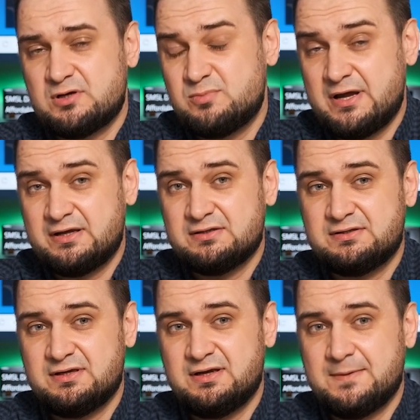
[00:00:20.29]
bracket
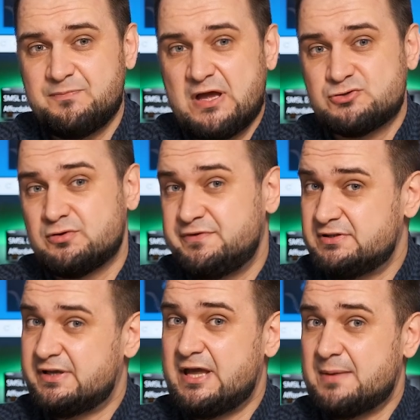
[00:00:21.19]
that should
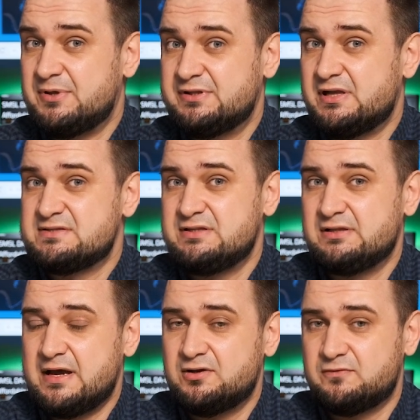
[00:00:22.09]
fill the gap in the LCD
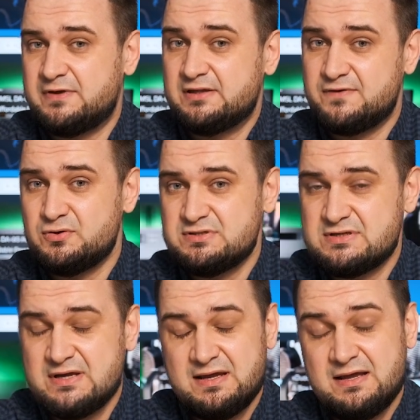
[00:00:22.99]
line of
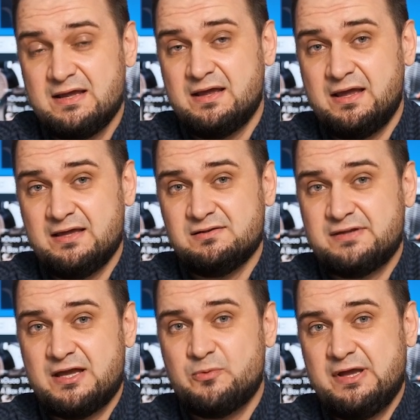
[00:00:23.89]
headphones. And
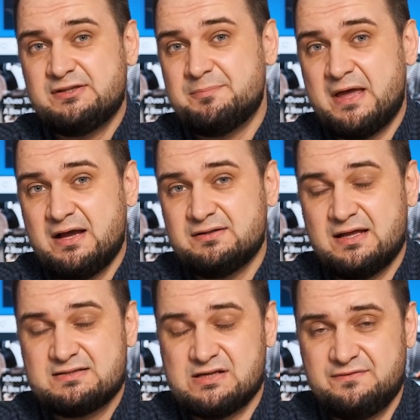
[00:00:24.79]
they winked back
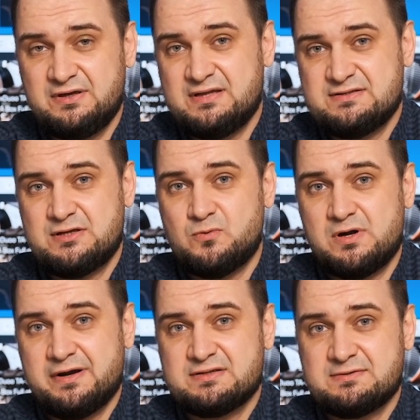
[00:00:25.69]
that something is in the
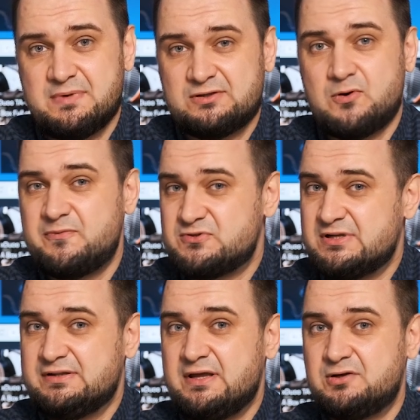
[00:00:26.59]
works, but
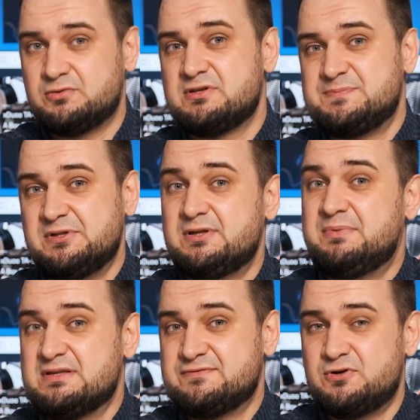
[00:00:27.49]
obviously they couldn't spill the
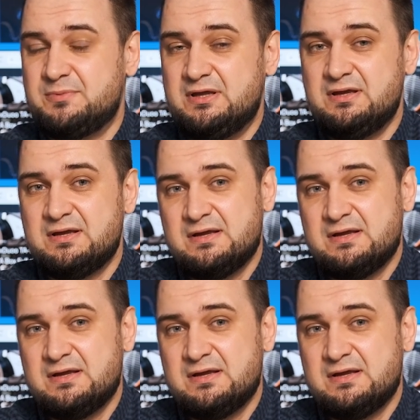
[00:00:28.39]
beans for me.